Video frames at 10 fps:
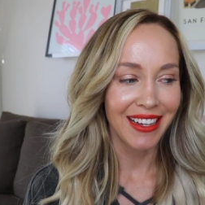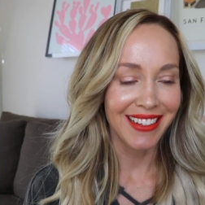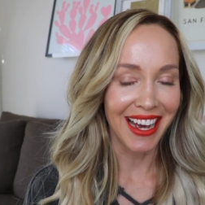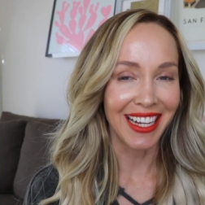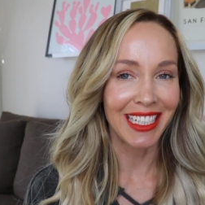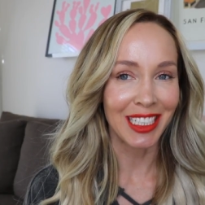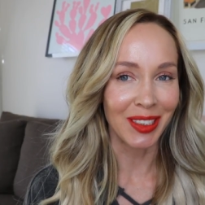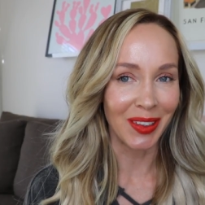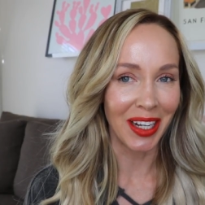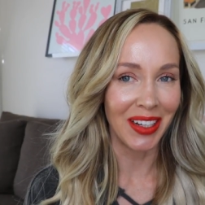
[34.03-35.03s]
Yeah, he
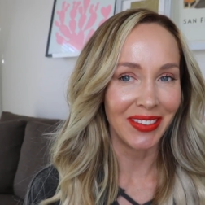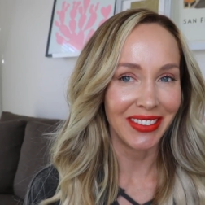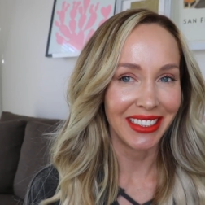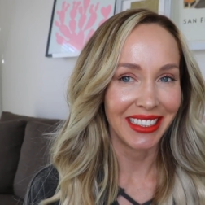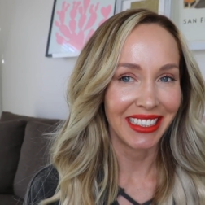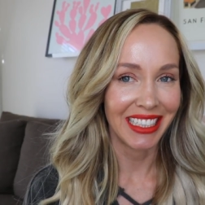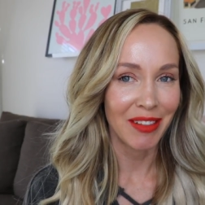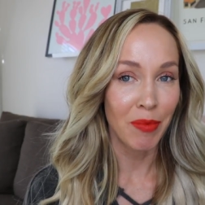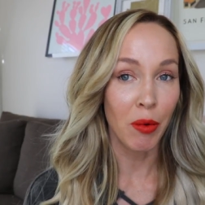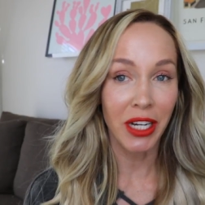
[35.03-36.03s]
just woke up.
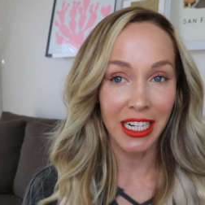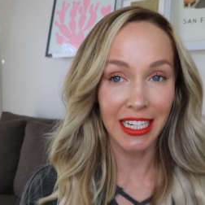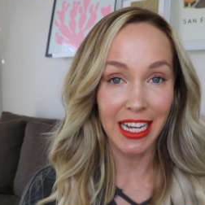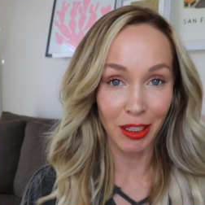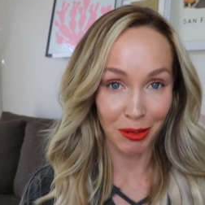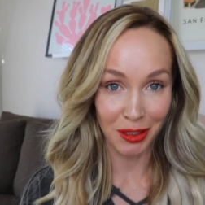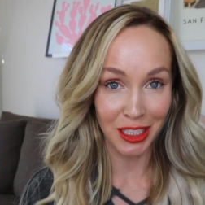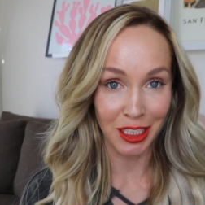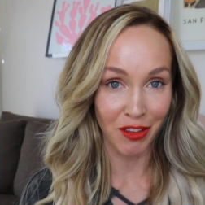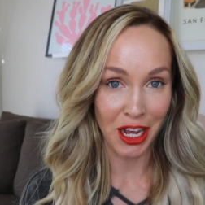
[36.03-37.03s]
But we're gonna get through
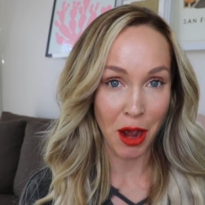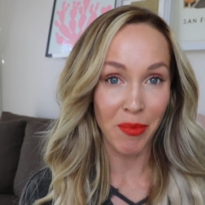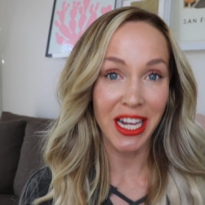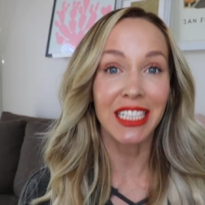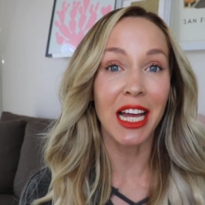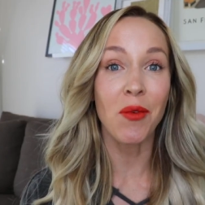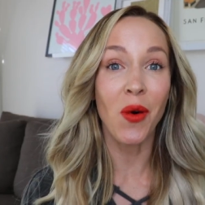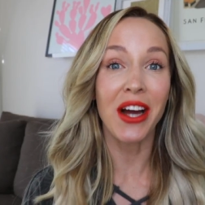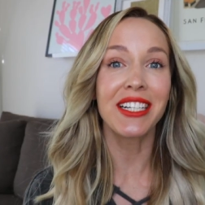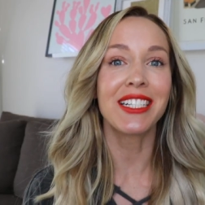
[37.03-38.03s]
this video because I
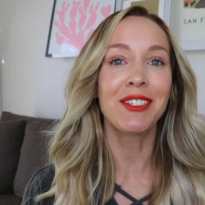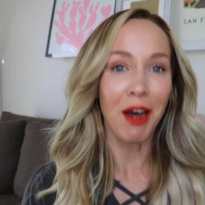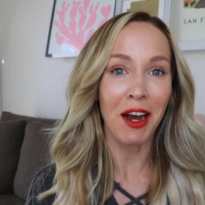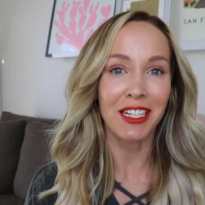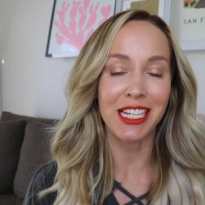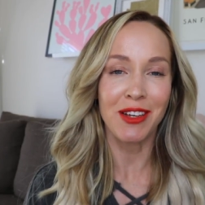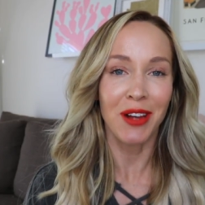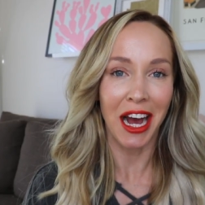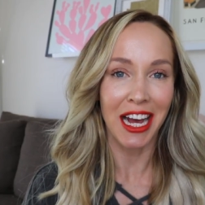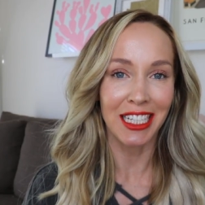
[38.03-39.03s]
want to talk to you
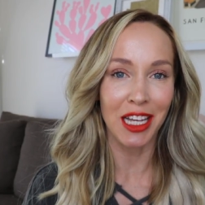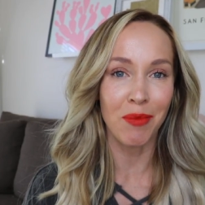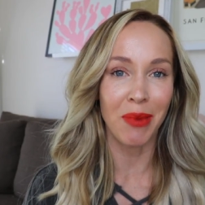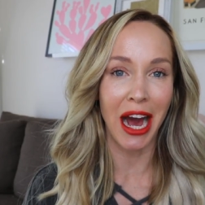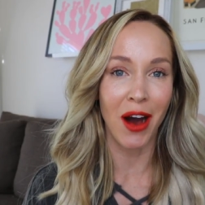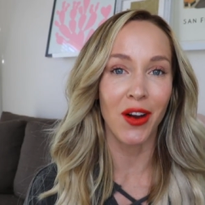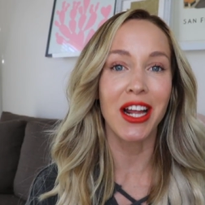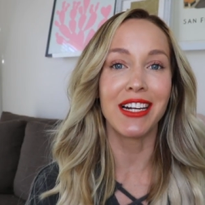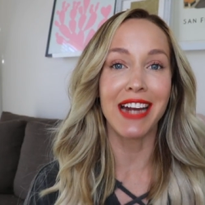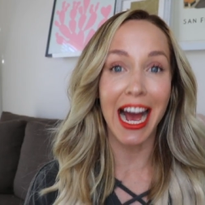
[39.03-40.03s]
guys
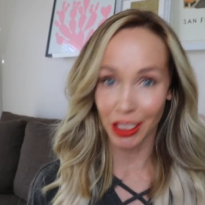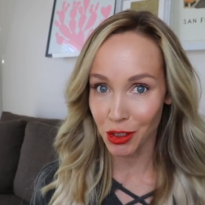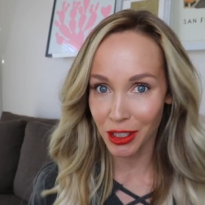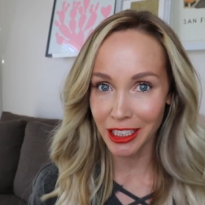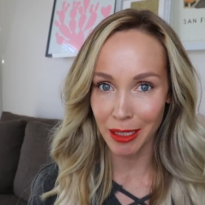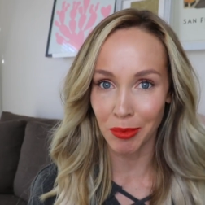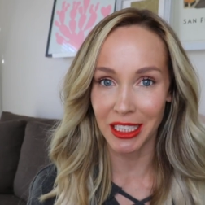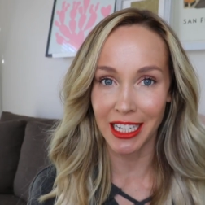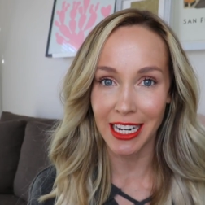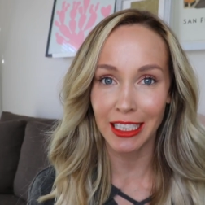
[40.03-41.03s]
about natural
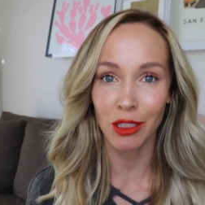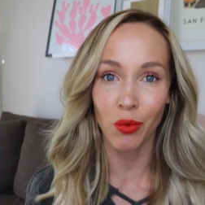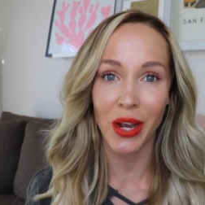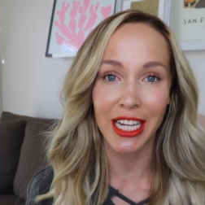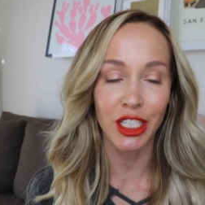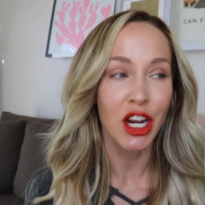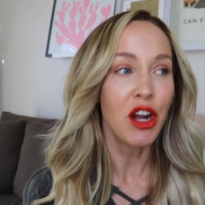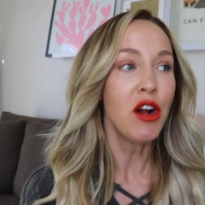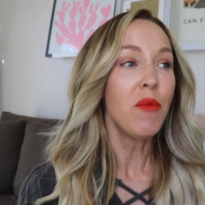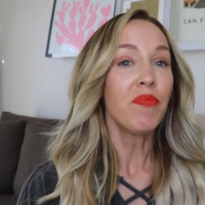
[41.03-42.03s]
lipsticks, which
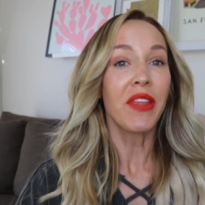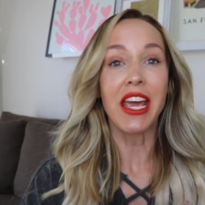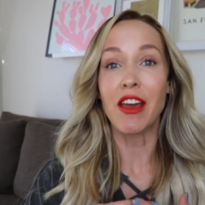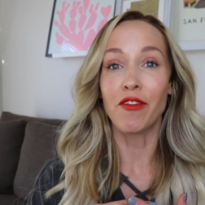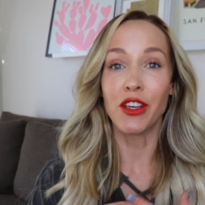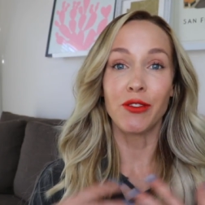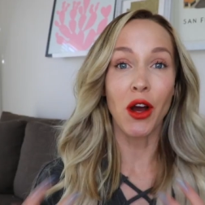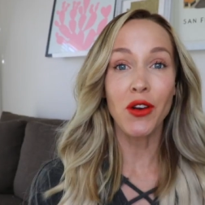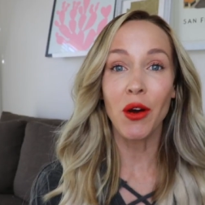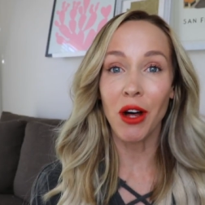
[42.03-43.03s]
if you
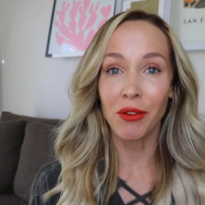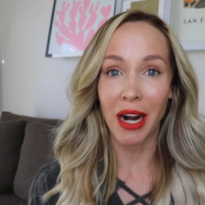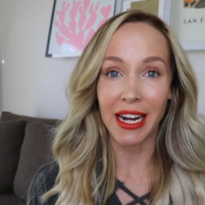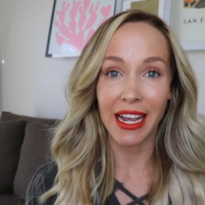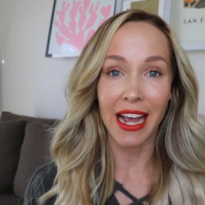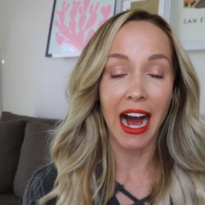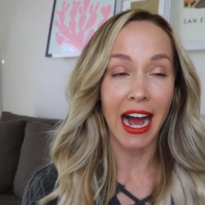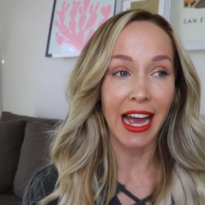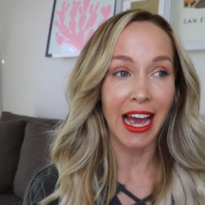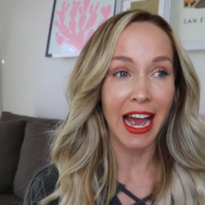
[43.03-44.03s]
don't know already,
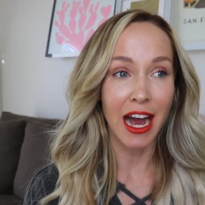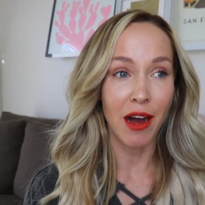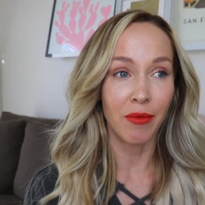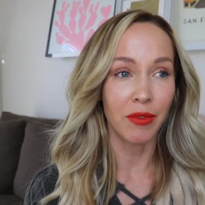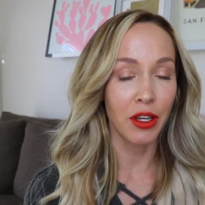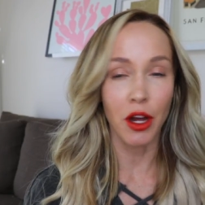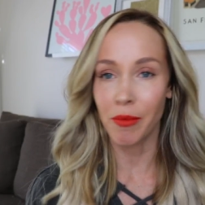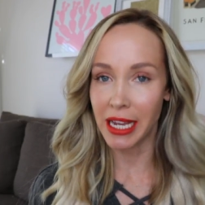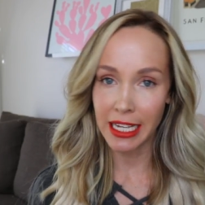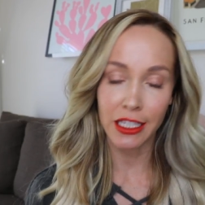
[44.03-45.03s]
I am, you know,
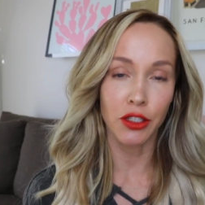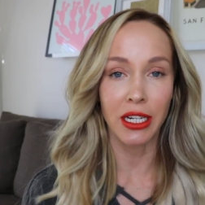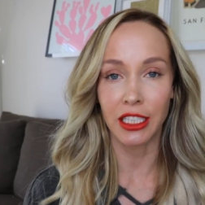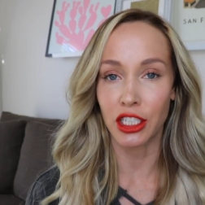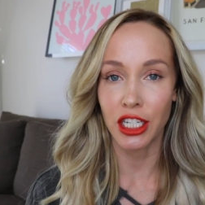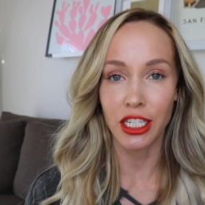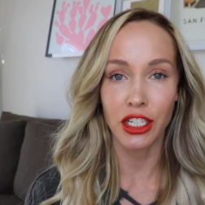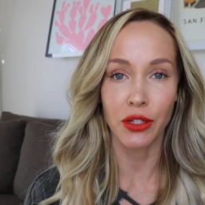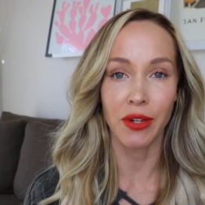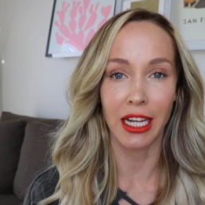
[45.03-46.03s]
making the transition
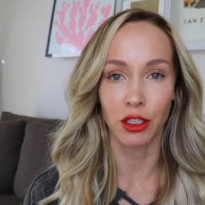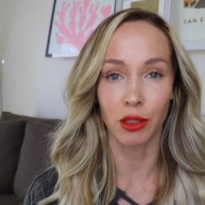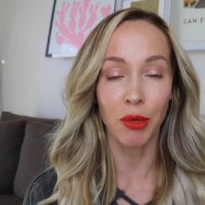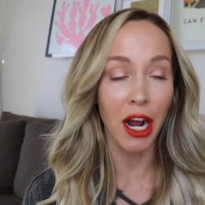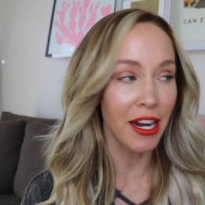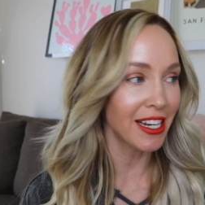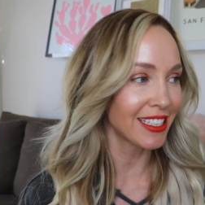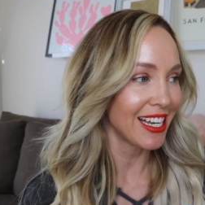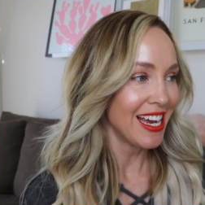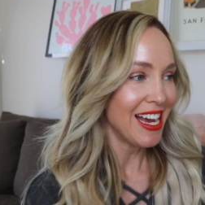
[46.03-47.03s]
to natural products.